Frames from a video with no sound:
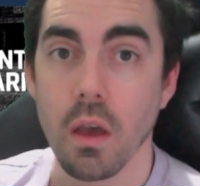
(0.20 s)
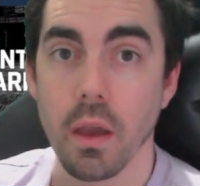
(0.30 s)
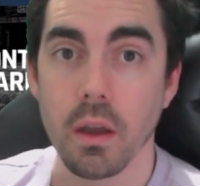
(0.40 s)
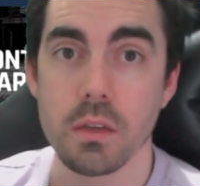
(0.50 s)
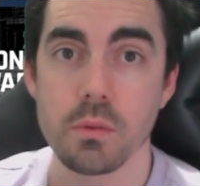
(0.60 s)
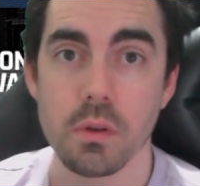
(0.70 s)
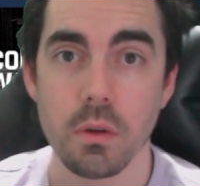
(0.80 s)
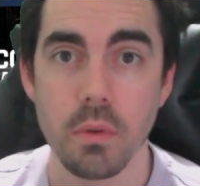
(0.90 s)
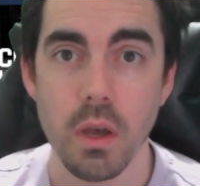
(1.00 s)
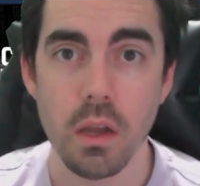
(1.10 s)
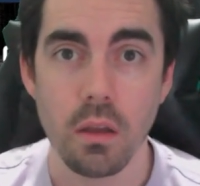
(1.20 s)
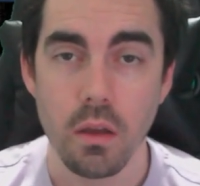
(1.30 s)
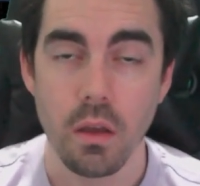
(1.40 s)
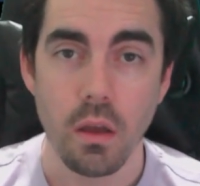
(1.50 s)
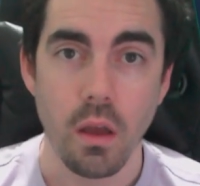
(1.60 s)
Hey guys, welcome back.
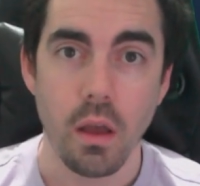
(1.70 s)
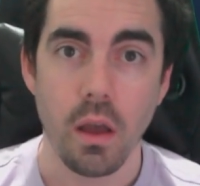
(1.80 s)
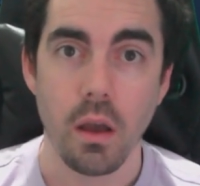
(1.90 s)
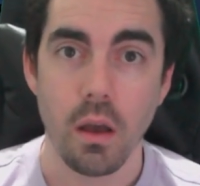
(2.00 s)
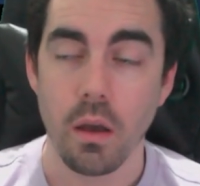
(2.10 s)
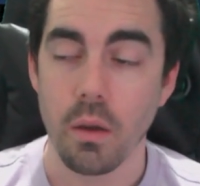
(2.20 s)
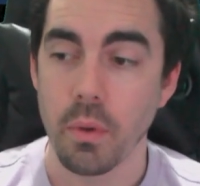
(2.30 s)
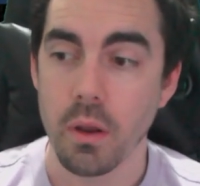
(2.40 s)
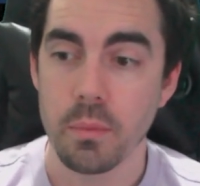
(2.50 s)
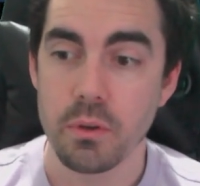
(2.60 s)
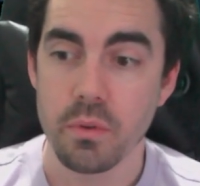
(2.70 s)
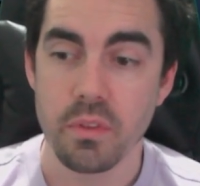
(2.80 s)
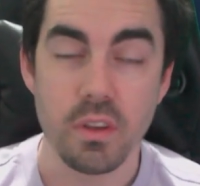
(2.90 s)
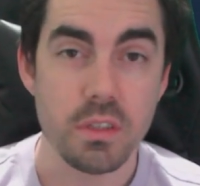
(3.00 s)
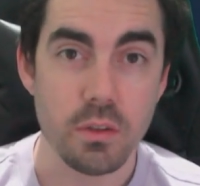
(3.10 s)
We're going to be doing
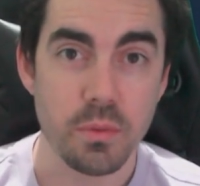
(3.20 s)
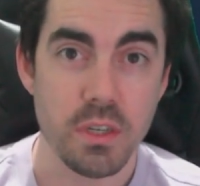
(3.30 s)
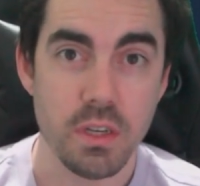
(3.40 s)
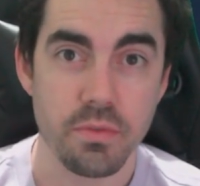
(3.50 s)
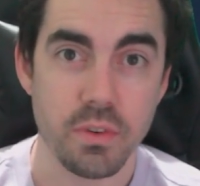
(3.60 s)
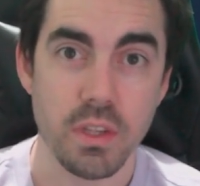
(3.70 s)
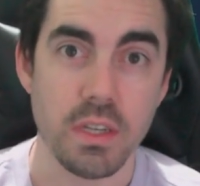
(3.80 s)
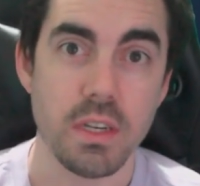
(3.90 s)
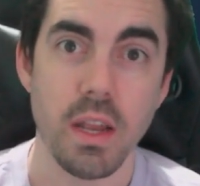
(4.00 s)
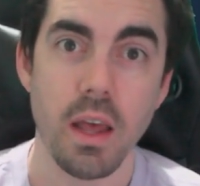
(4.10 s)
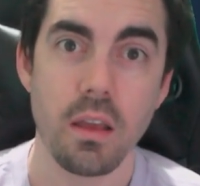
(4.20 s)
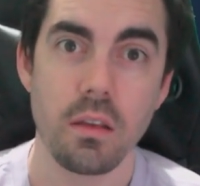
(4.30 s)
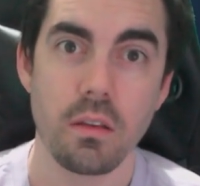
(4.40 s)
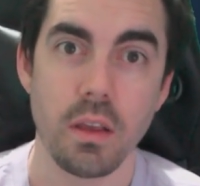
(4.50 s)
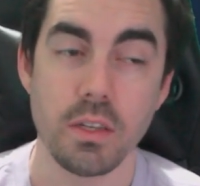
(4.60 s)
things a little bit differently today.
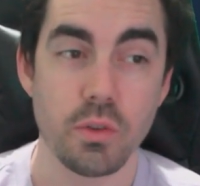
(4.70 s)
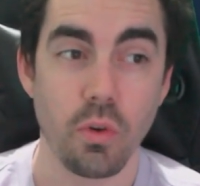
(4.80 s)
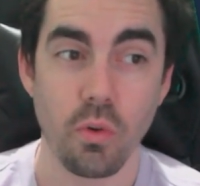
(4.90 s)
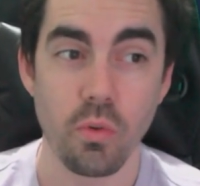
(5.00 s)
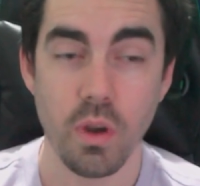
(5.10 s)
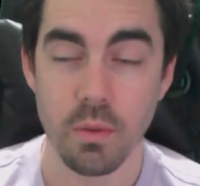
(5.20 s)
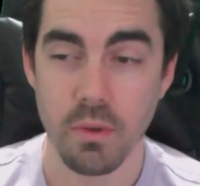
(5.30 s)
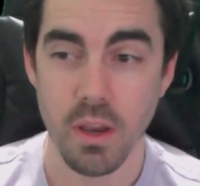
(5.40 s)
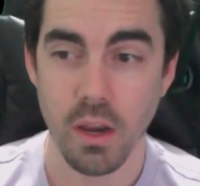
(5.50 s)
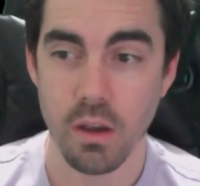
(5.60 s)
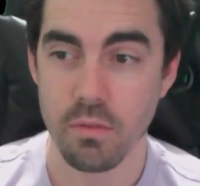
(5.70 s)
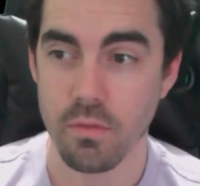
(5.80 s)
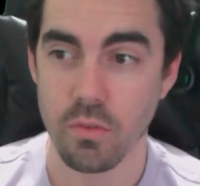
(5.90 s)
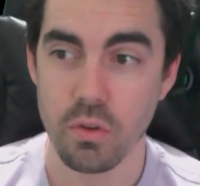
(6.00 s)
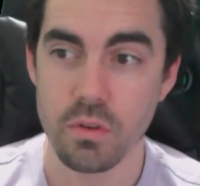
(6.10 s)
It's not all going to be negative
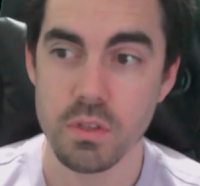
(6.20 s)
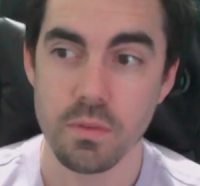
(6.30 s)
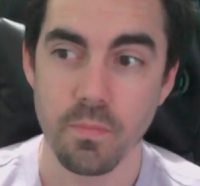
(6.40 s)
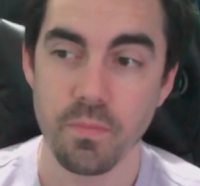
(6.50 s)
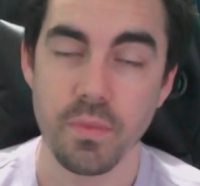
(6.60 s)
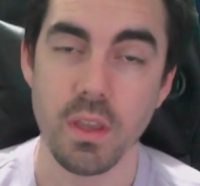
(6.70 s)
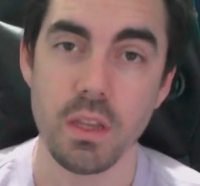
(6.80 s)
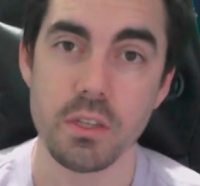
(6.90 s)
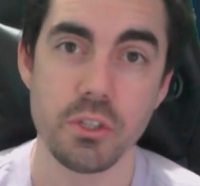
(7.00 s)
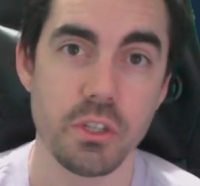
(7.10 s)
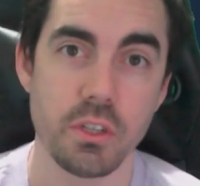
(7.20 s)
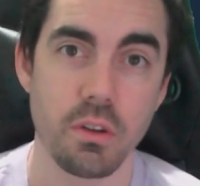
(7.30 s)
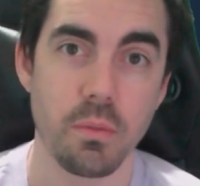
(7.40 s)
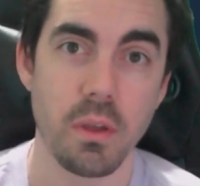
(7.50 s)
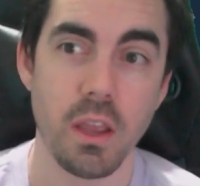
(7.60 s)
reviews. It's just
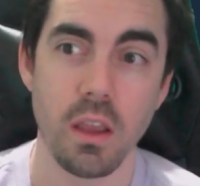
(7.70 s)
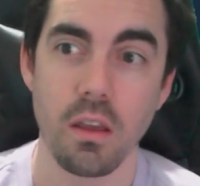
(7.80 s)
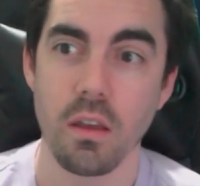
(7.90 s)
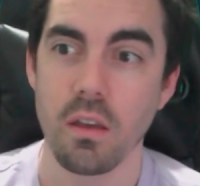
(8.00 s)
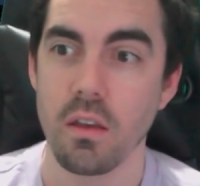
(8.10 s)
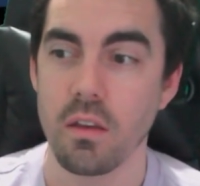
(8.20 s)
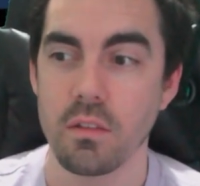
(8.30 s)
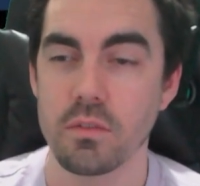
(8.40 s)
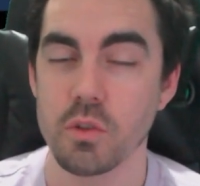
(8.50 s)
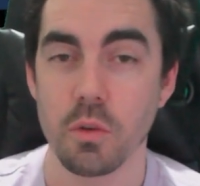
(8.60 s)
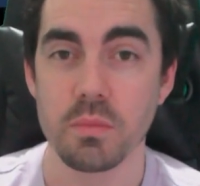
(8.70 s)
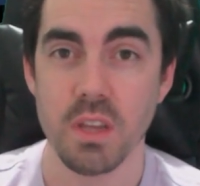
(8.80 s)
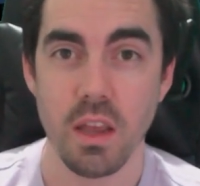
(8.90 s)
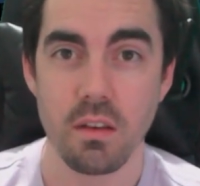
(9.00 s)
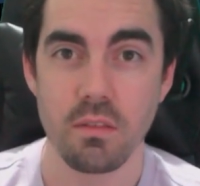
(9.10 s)
going to be top
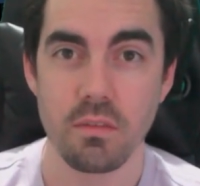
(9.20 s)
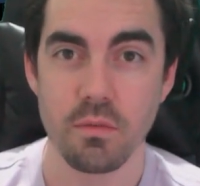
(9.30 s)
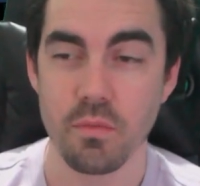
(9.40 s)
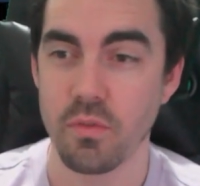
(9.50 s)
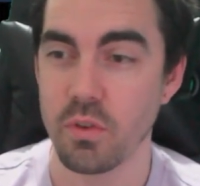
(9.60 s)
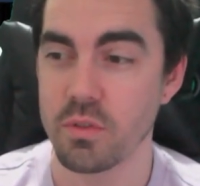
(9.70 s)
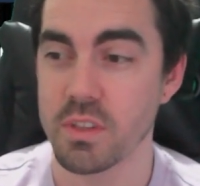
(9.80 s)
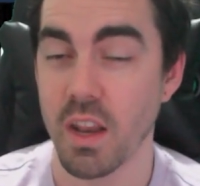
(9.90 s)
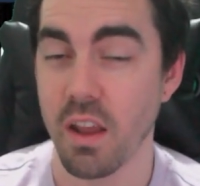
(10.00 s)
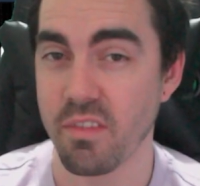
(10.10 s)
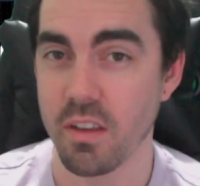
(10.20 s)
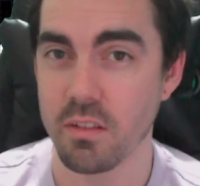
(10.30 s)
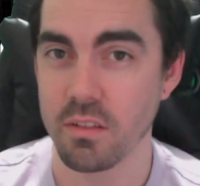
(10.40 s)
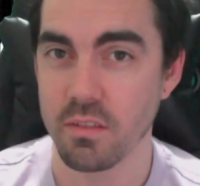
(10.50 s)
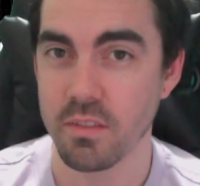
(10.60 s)
10 reviews that I
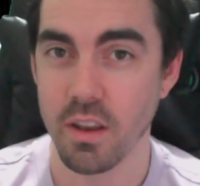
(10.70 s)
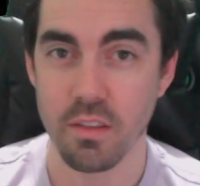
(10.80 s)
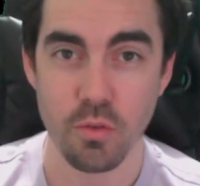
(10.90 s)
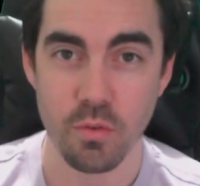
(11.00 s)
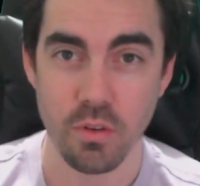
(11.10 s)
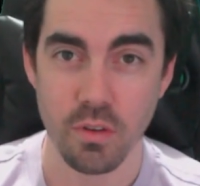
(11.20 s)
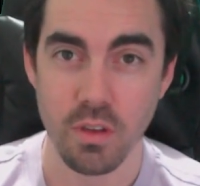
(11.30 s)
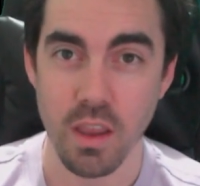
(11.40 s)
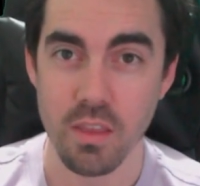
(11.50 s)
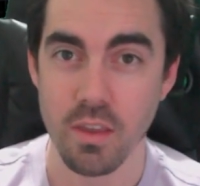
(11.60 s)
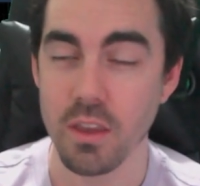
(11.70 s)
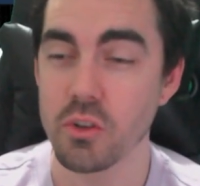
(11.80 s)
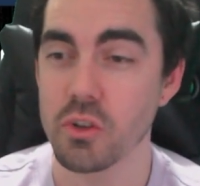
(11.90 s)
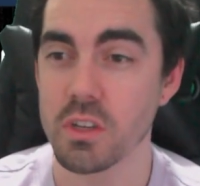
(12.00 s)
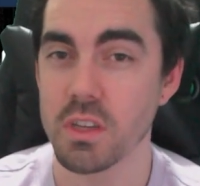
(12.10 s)
found that I thought were either
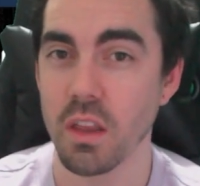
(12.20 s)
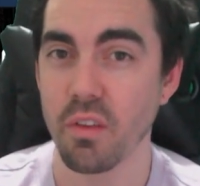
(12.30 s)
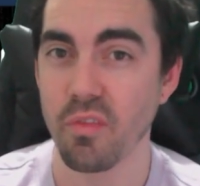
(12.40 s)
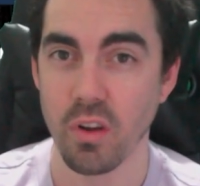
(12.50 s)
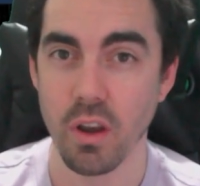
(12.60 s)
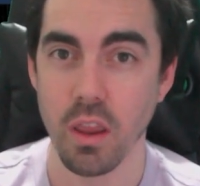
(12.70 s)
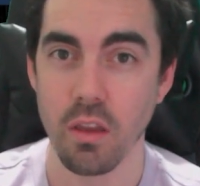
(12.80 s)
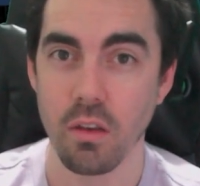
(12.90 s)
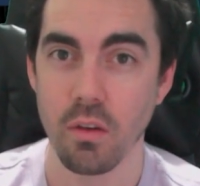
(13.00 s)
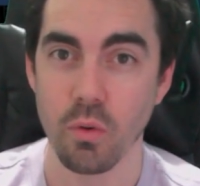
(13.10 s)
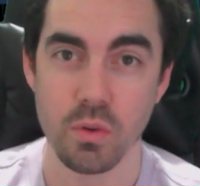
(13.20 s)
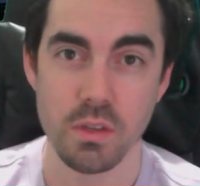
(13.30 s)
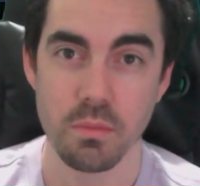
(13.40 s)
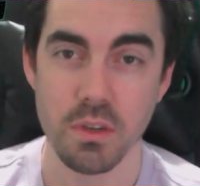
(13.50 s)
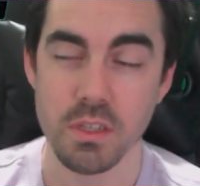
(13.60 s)
interesting, funny, or
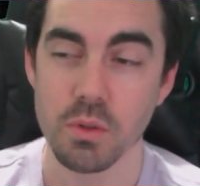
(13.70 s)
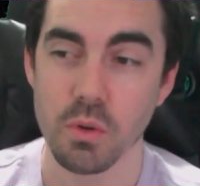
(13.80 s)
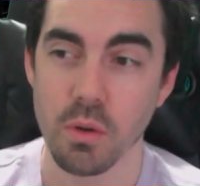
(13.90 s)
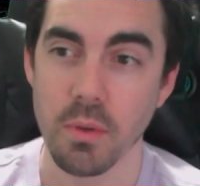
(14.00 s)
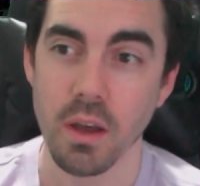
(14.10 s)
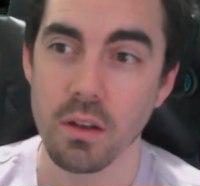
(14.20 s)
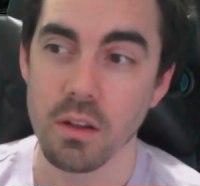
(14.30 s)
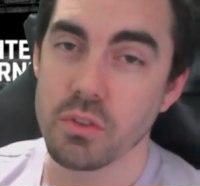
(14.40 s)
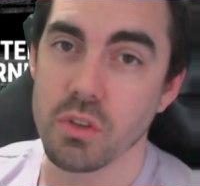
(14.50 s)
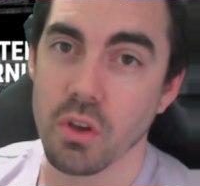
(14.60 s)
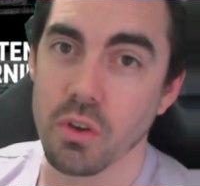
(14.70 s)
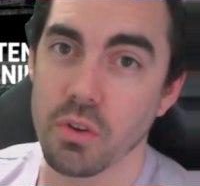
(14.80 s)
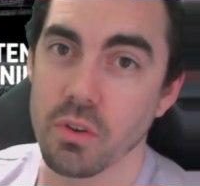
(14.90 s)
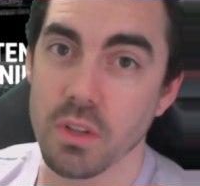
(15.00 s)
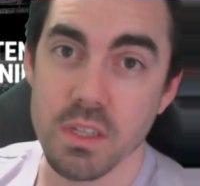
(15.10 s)
something to talk about.
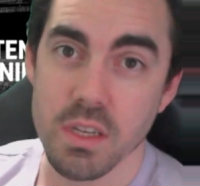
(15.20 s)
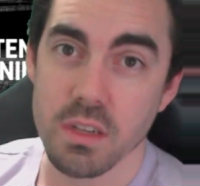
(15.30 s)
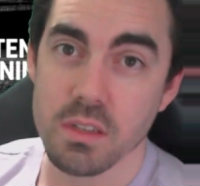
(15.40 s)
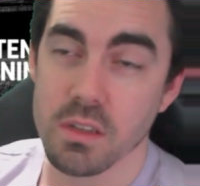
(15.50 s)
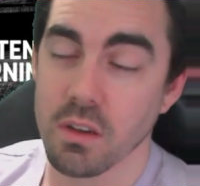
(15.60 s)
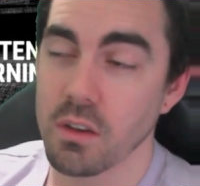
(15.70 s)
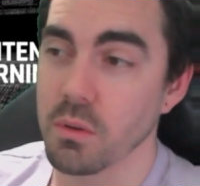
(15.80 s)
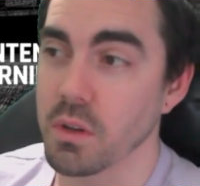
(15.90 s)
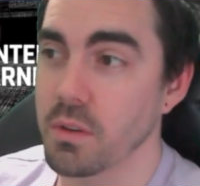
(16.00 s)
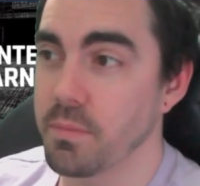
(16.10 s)
So let's get stuck into it.